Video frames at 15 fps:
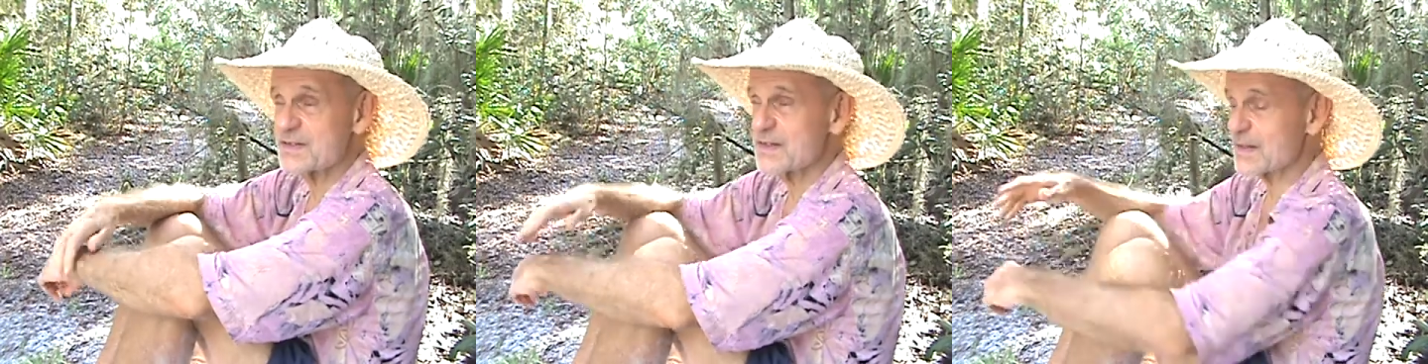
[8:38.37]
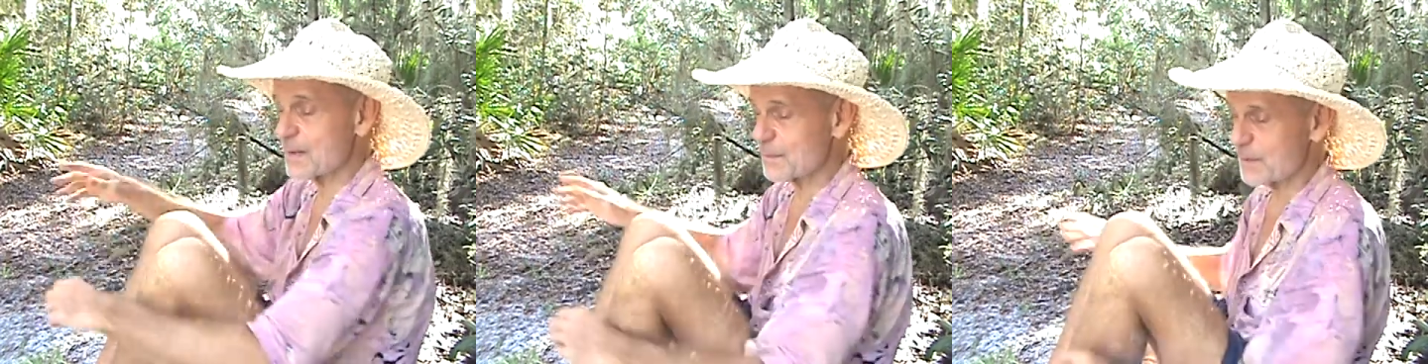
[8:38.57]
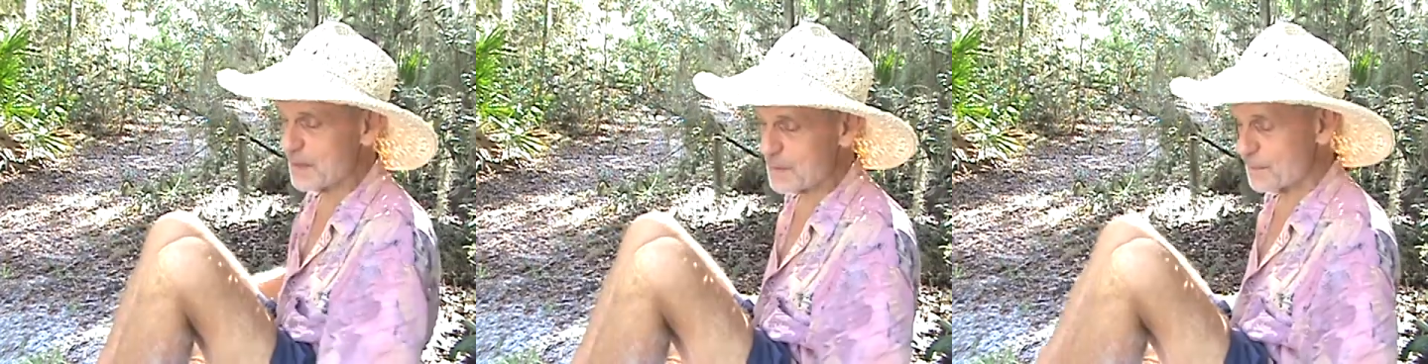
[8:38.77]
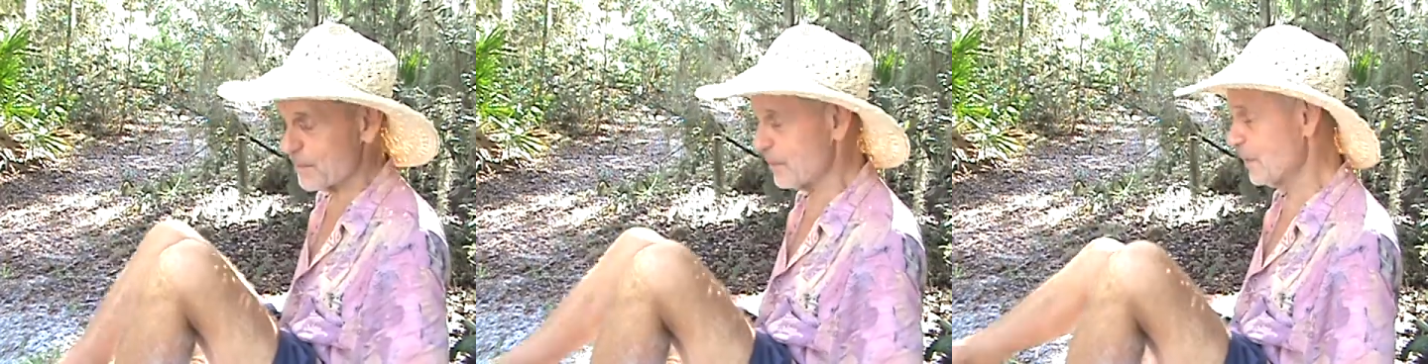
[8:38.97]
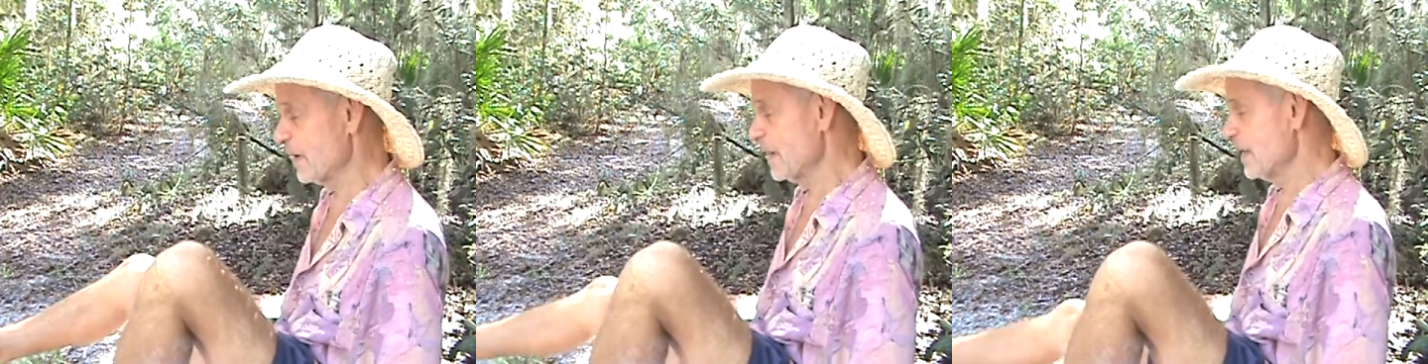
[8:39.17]
See, the
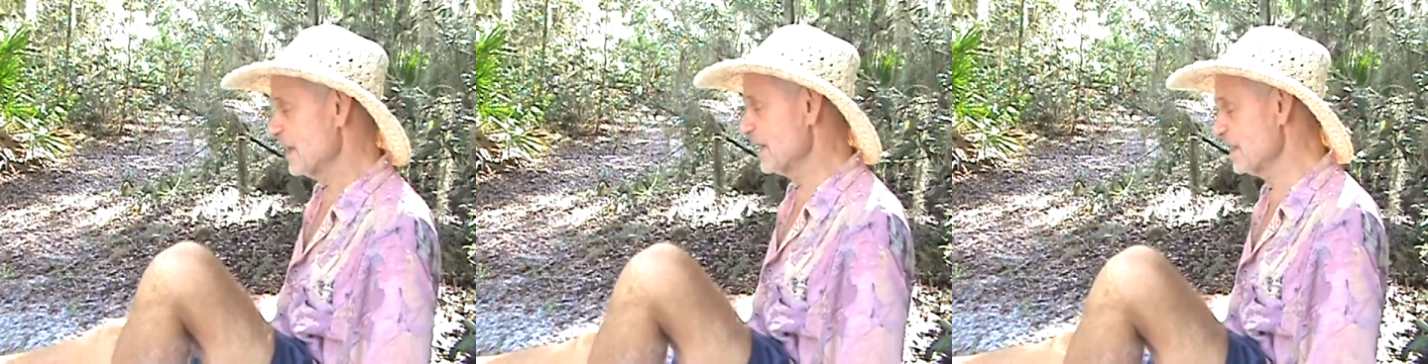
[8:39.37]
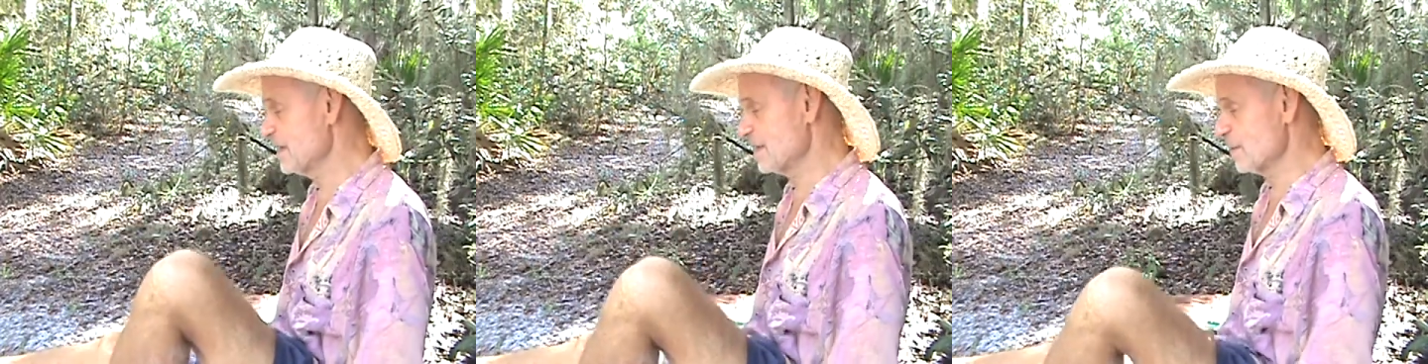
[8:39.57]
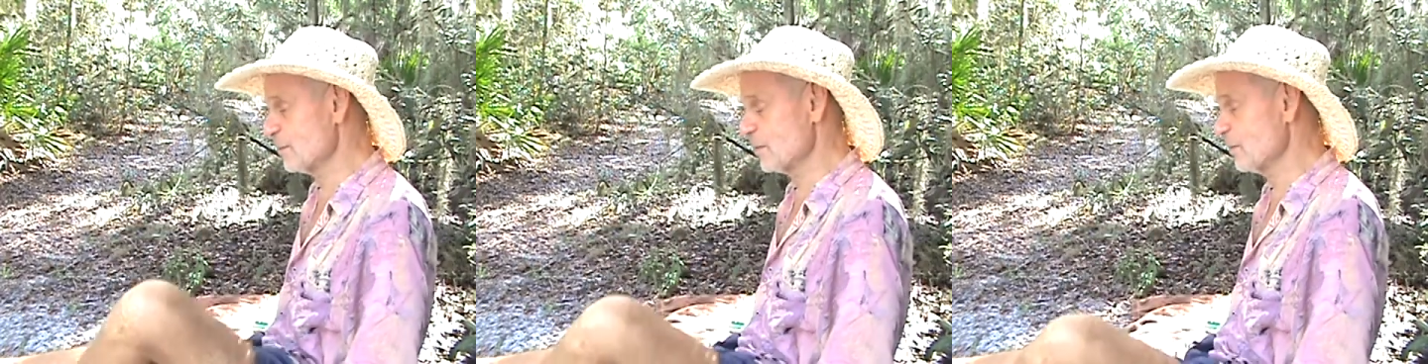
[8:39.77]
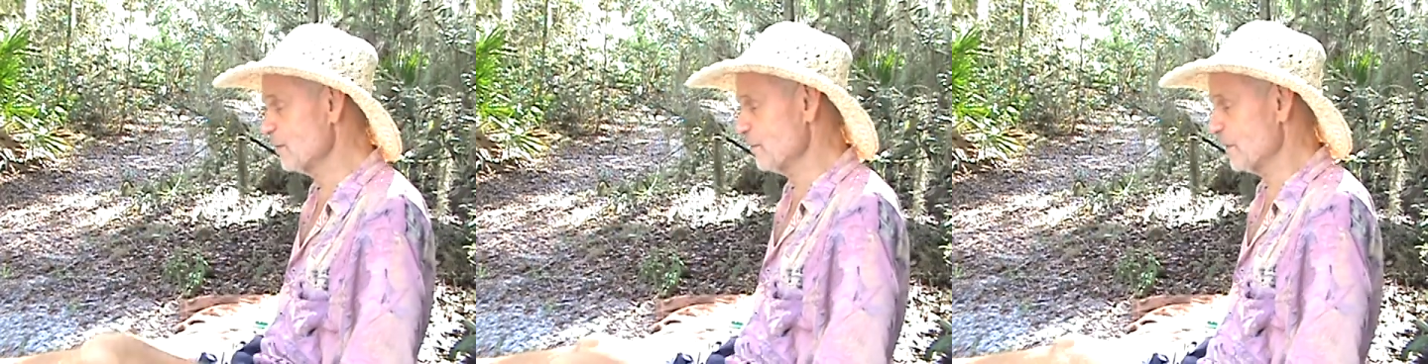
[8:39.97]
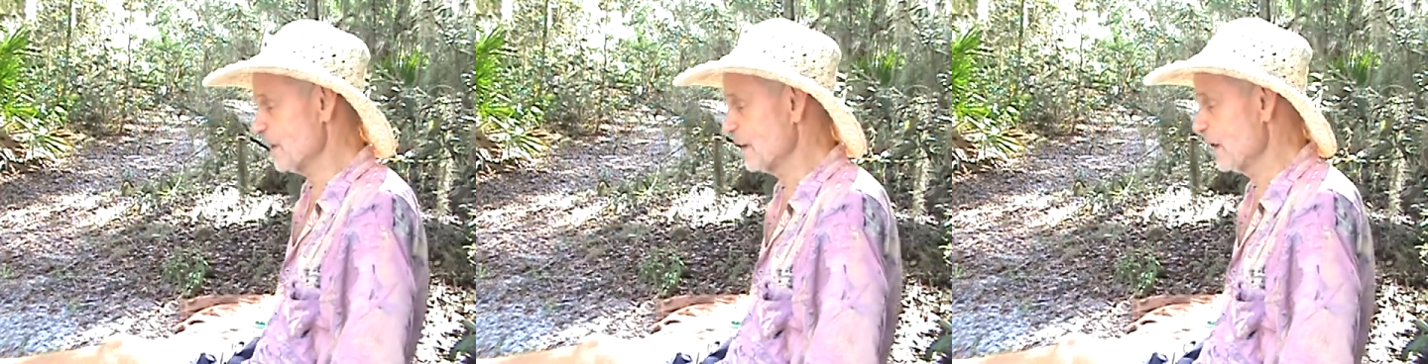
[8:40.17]
people in the
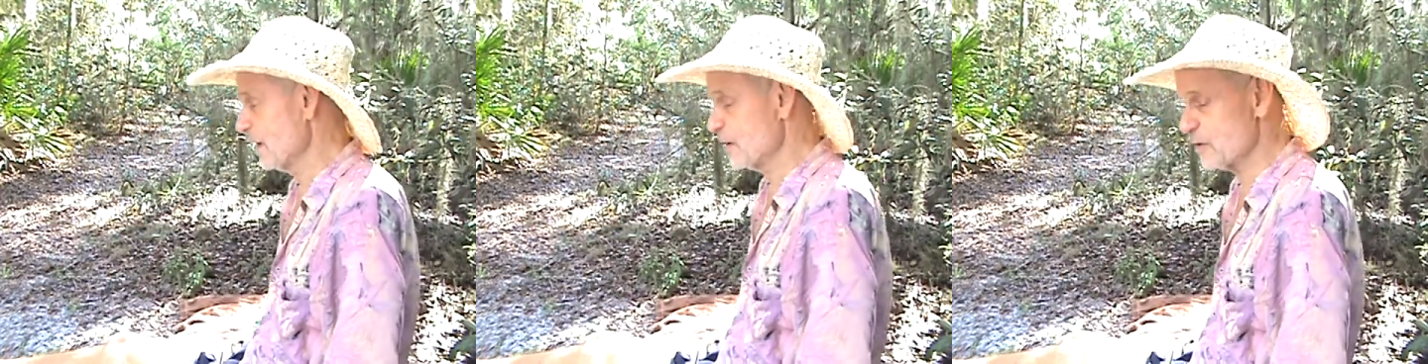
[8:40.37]
movie,